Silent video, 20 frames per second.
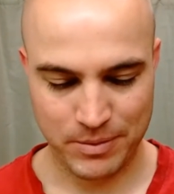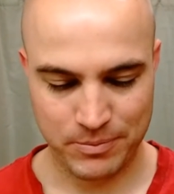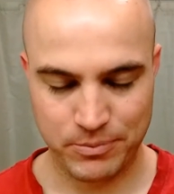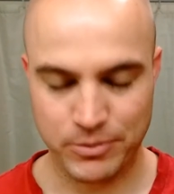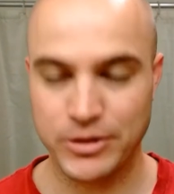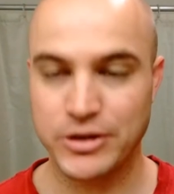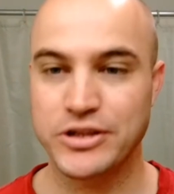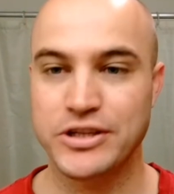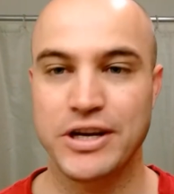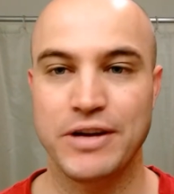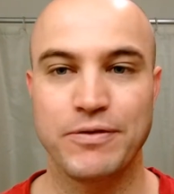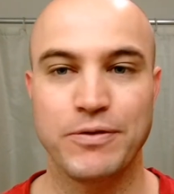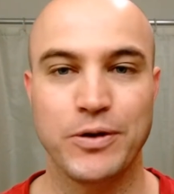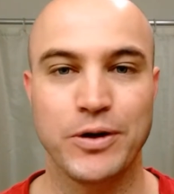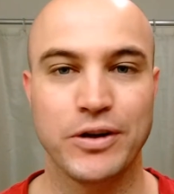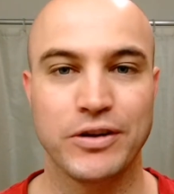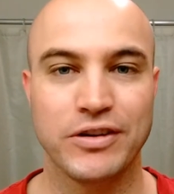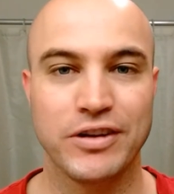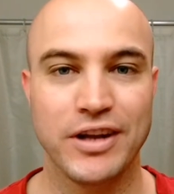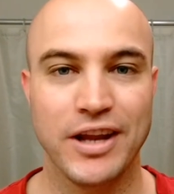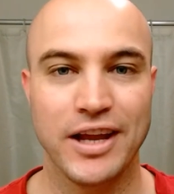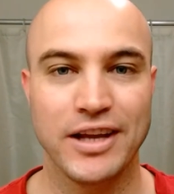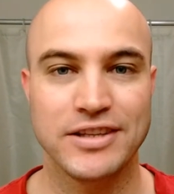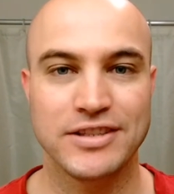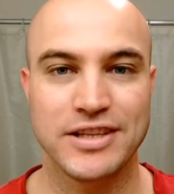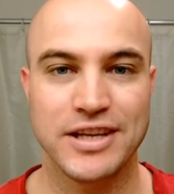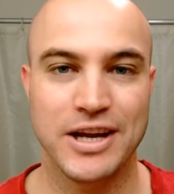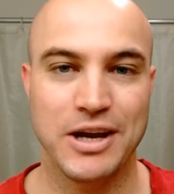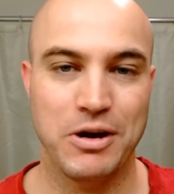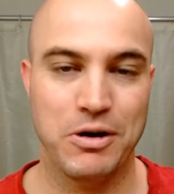pre-shave oil today,
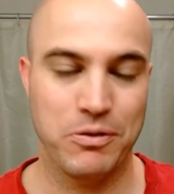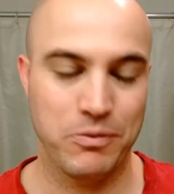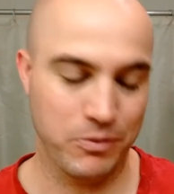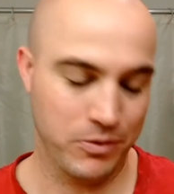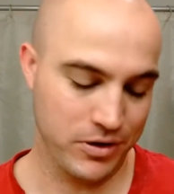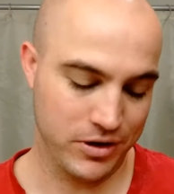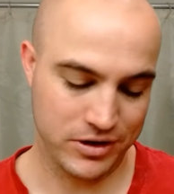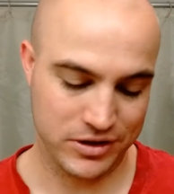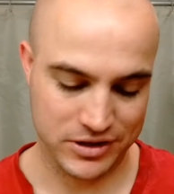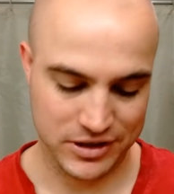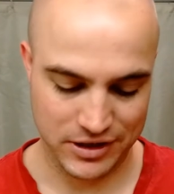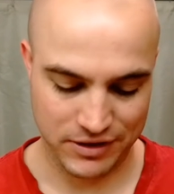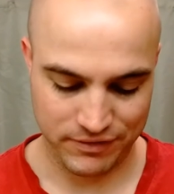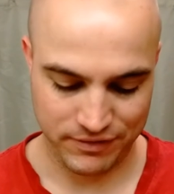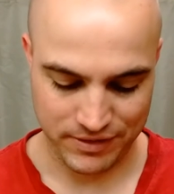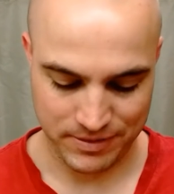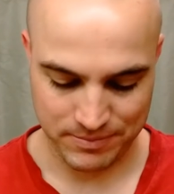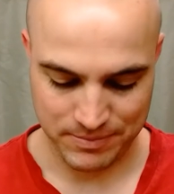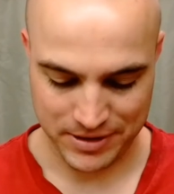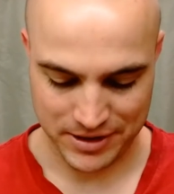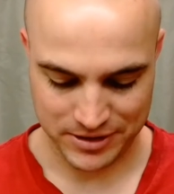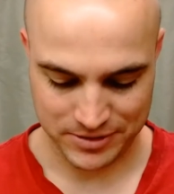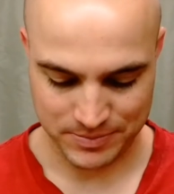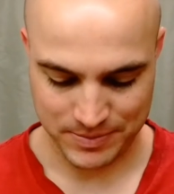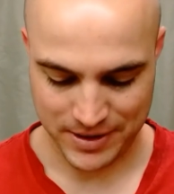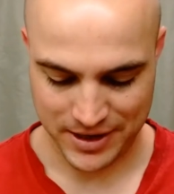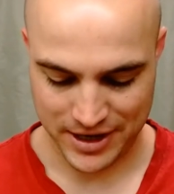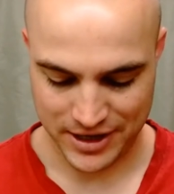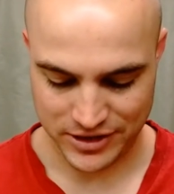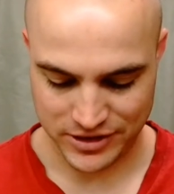see how it works, see if it makes
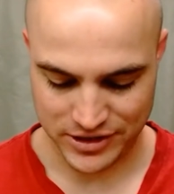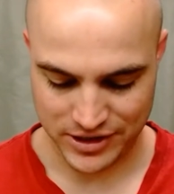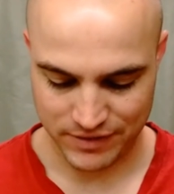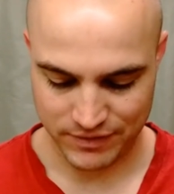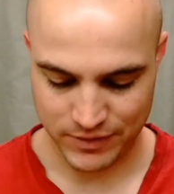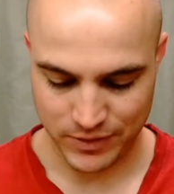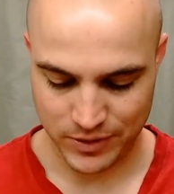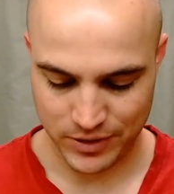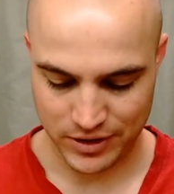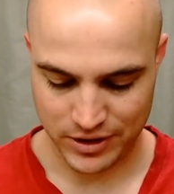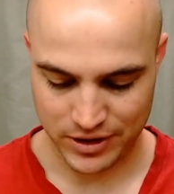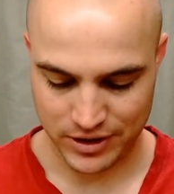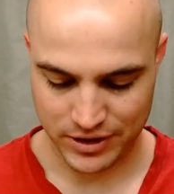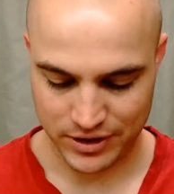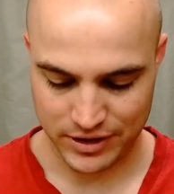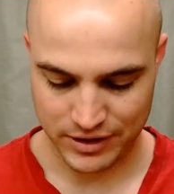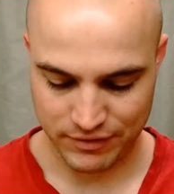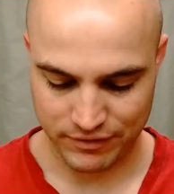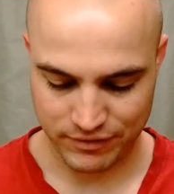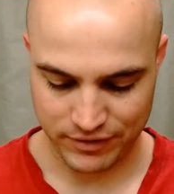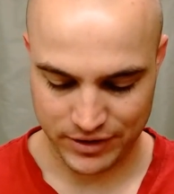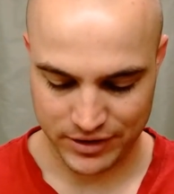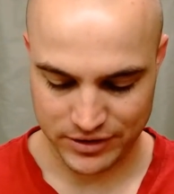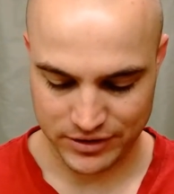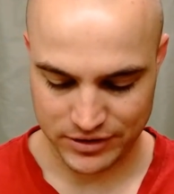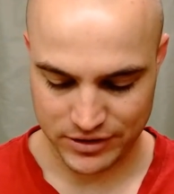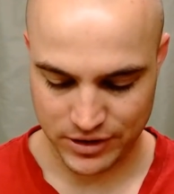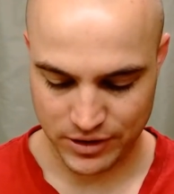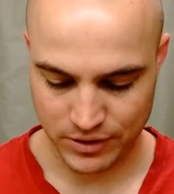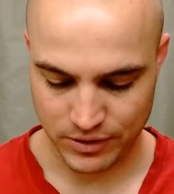my head shave go a little different.
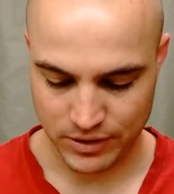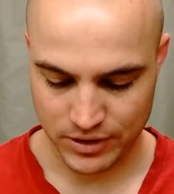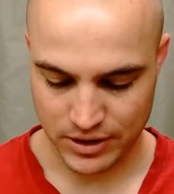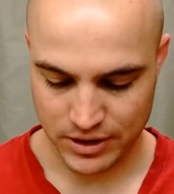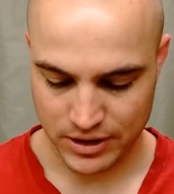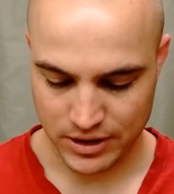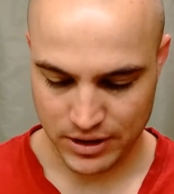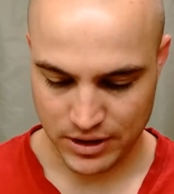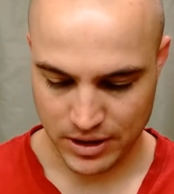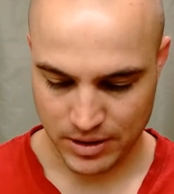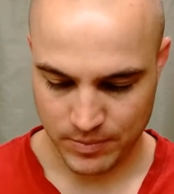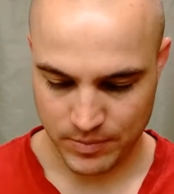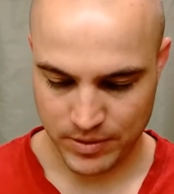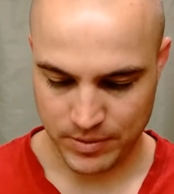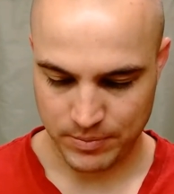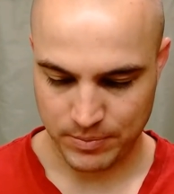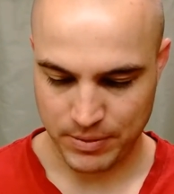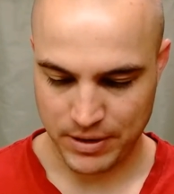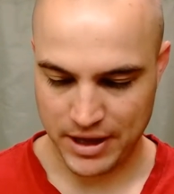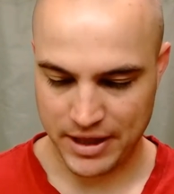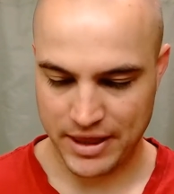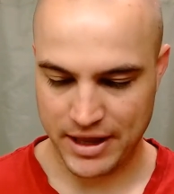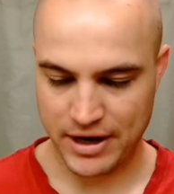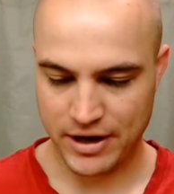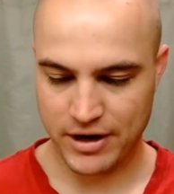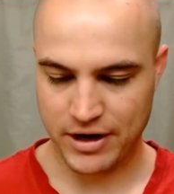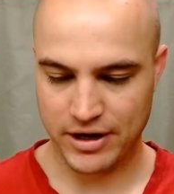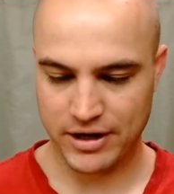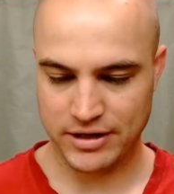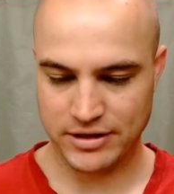So I'm going to apply that
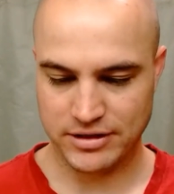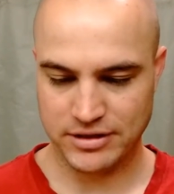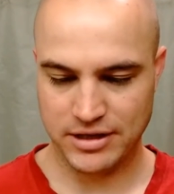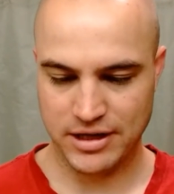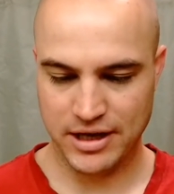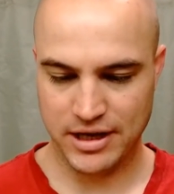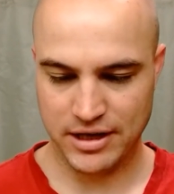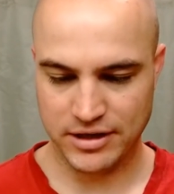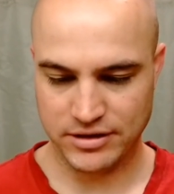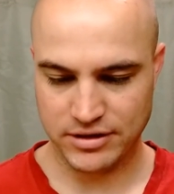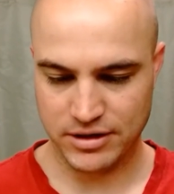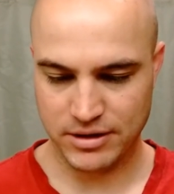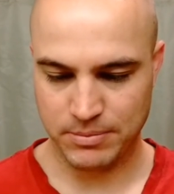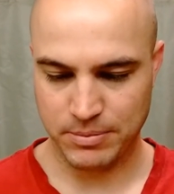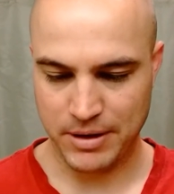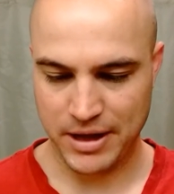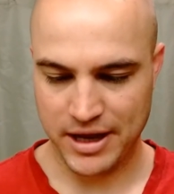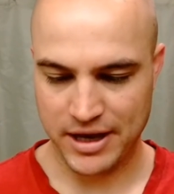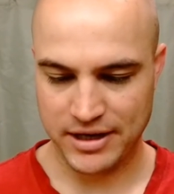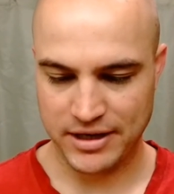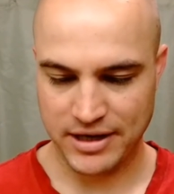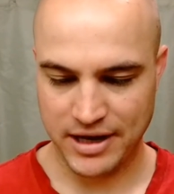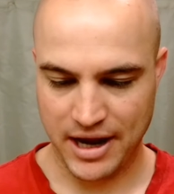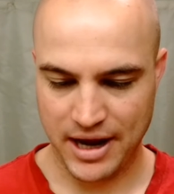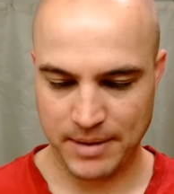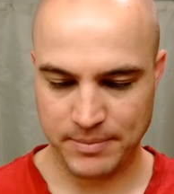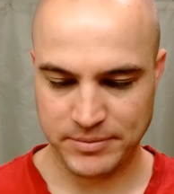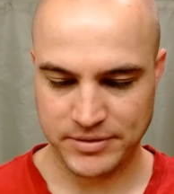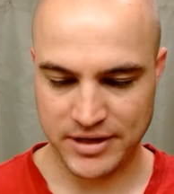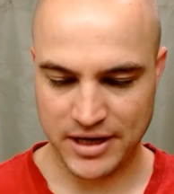on. It says apply a
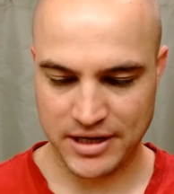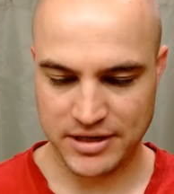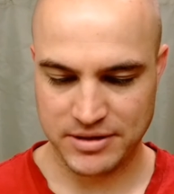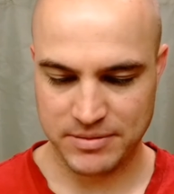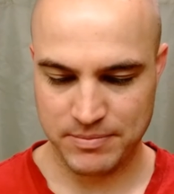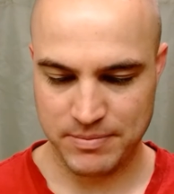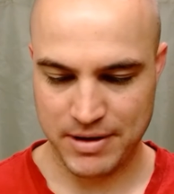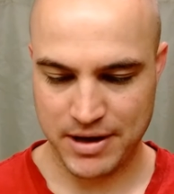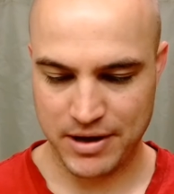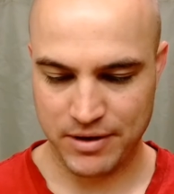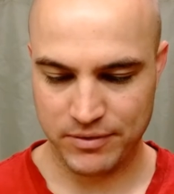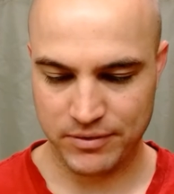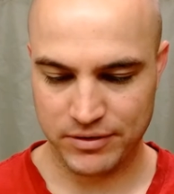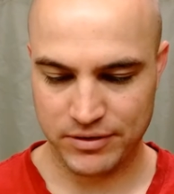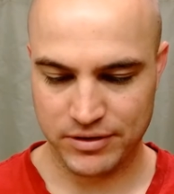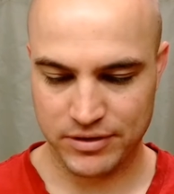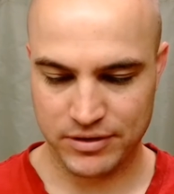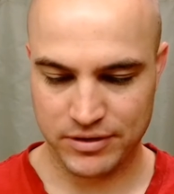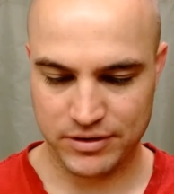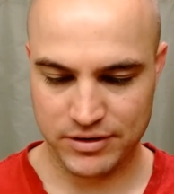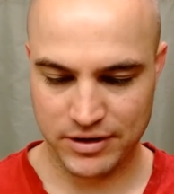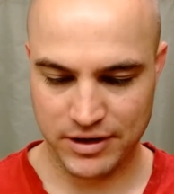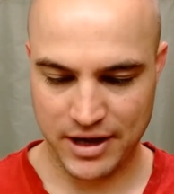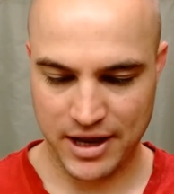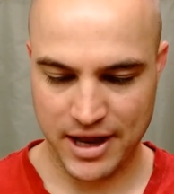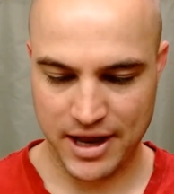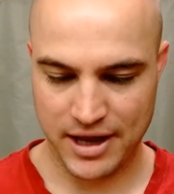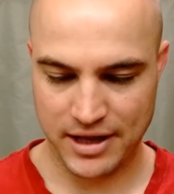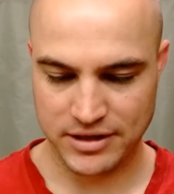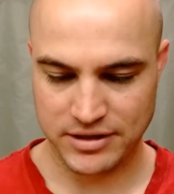dime size amount to
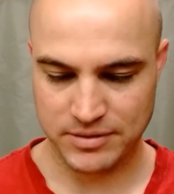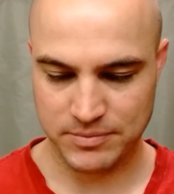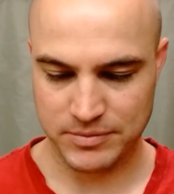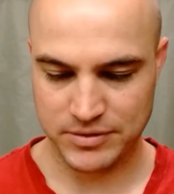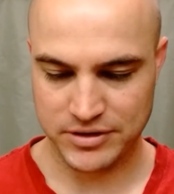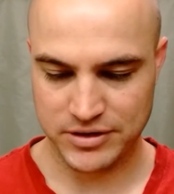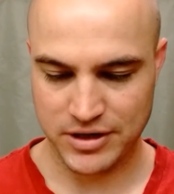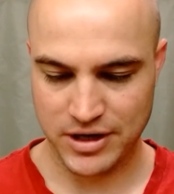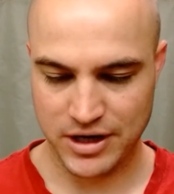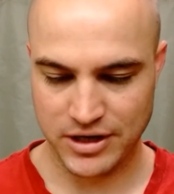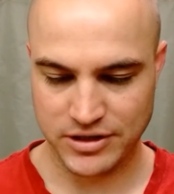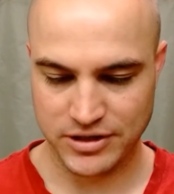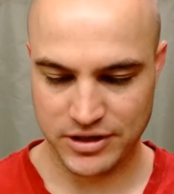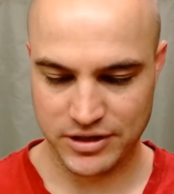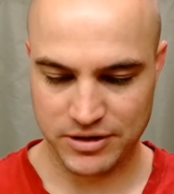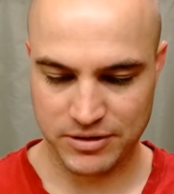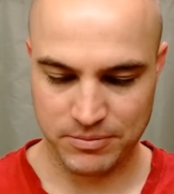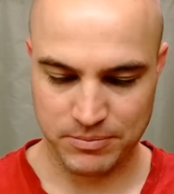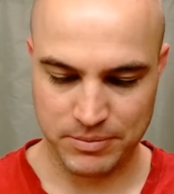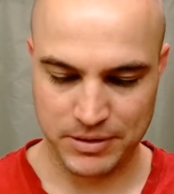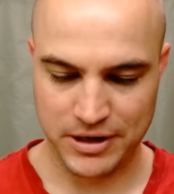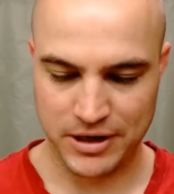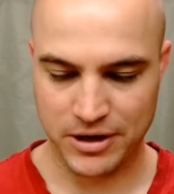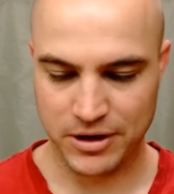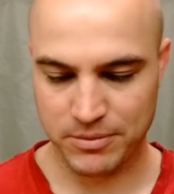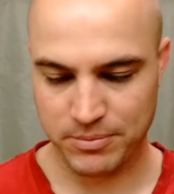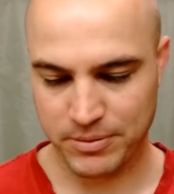hands and massage into beard.